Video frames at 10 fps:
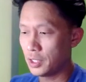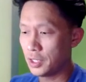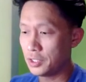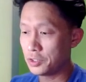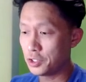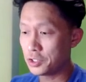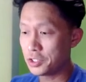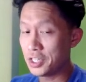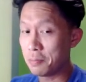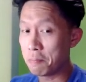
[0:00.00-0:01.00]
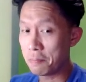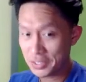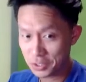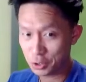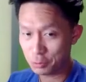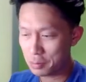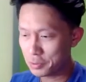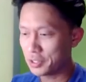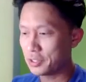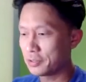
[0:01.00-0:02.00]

And it's just the message property.